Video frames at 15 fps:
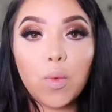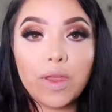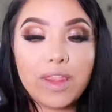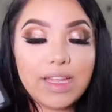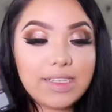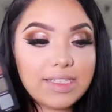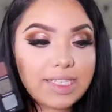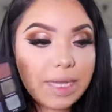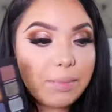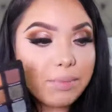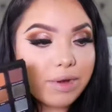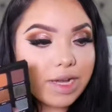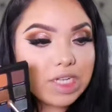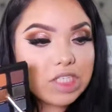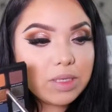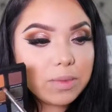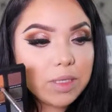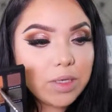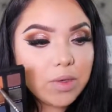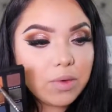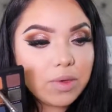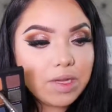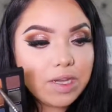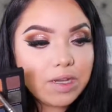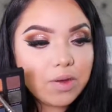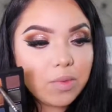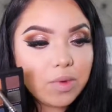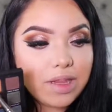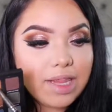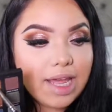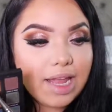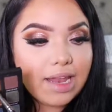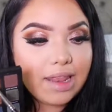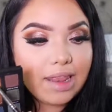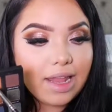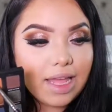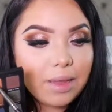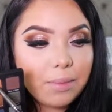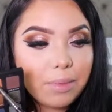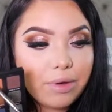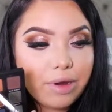With this same brush, I'm gonna go in with that light